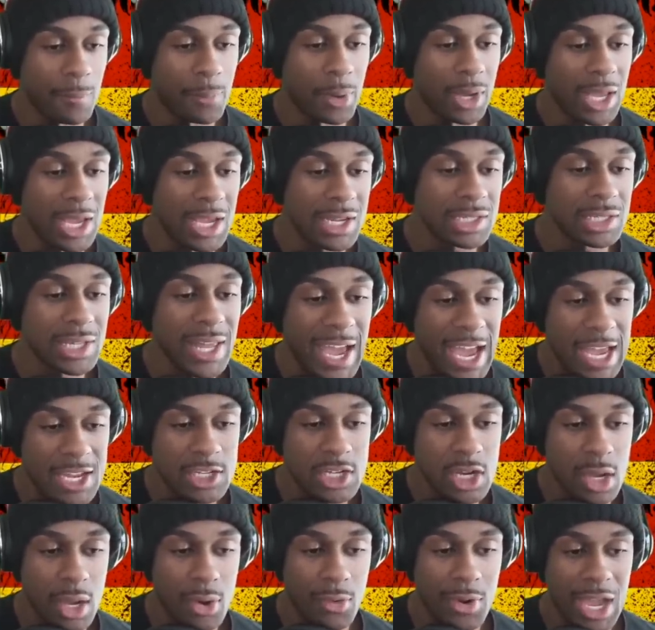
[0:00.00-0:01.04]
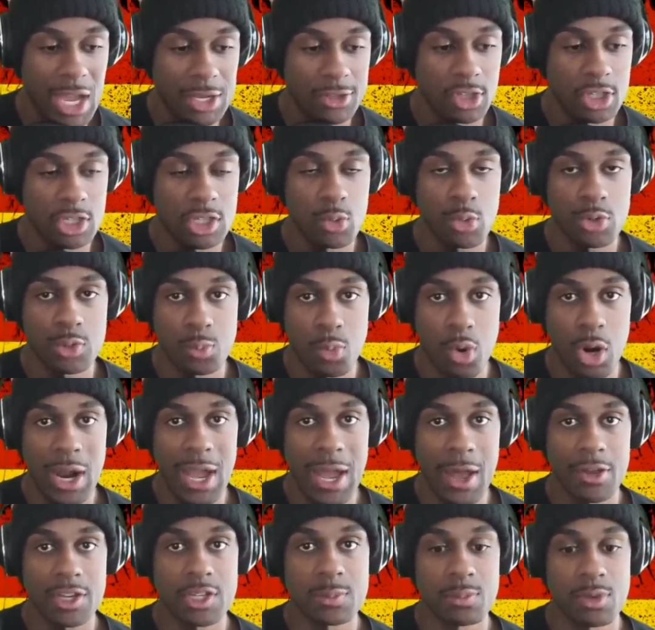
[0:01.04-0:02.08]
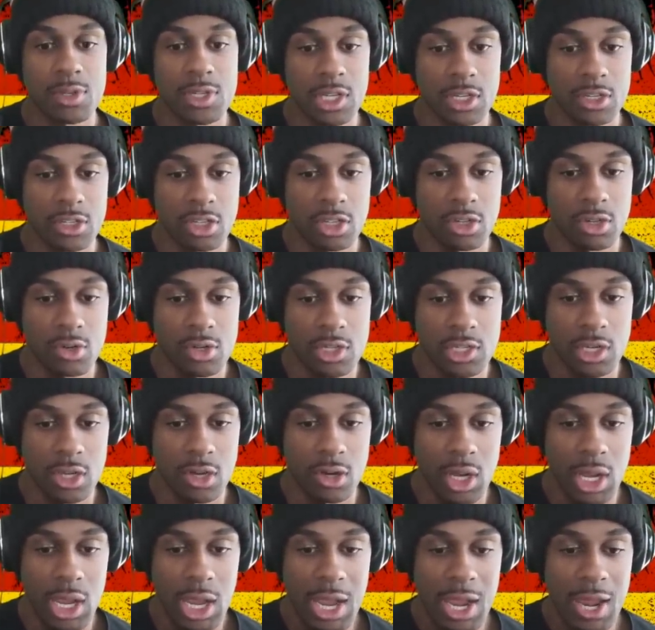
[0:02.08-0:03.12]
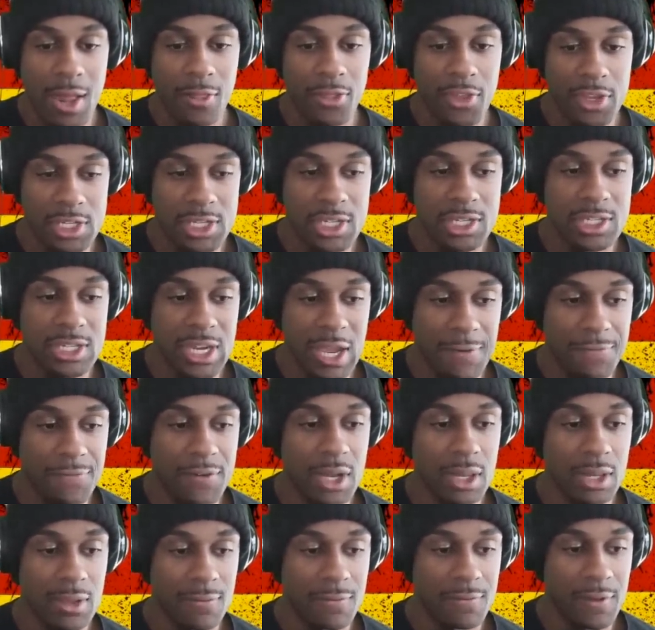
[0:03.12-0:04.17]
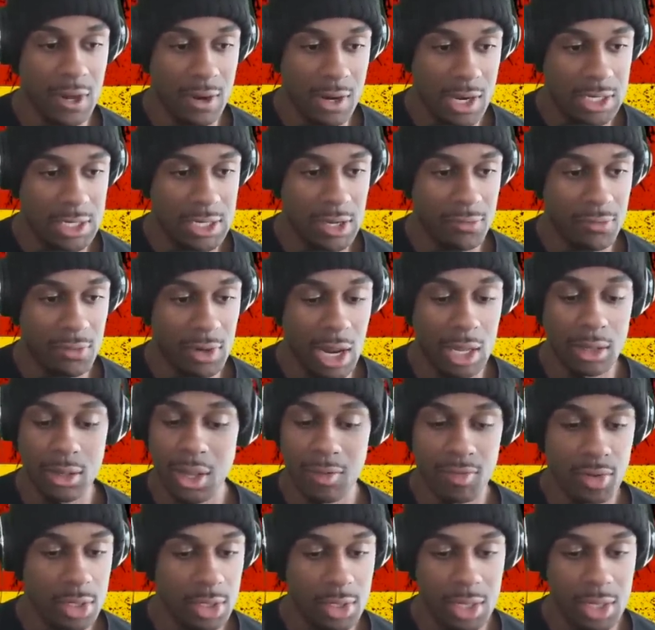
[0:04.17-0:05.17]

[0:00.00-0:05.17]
But his last song I reacted to was more house music, too. So this is definitely very different. I love it.